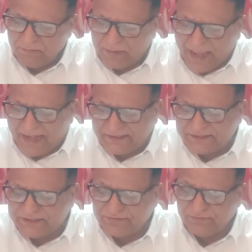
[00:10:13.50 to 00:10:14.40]

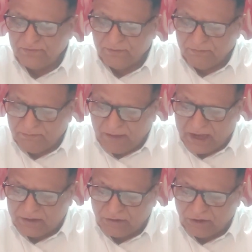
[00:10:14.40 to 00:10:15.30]
plants,
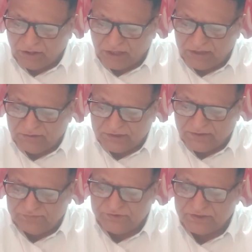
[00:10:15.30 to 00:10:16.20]

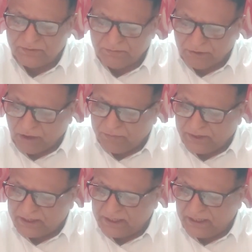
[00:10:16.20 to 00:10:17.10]
microorganisms,
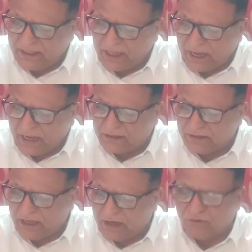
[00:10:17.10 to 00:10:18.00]
property, and
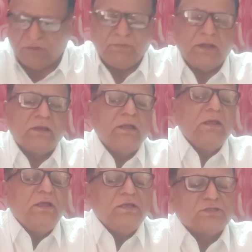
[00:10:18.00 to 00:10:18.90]
the environment.
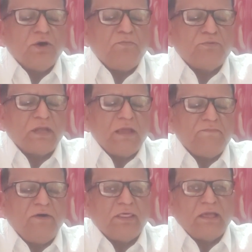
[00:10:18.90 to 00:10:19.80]
So,
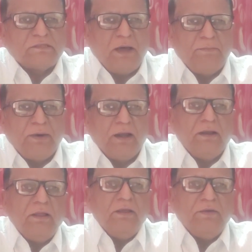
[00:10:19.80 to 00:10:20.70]
take for
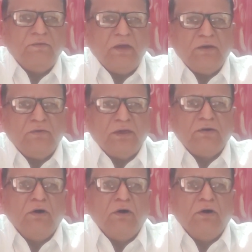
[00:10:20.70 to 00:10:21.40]
example, when we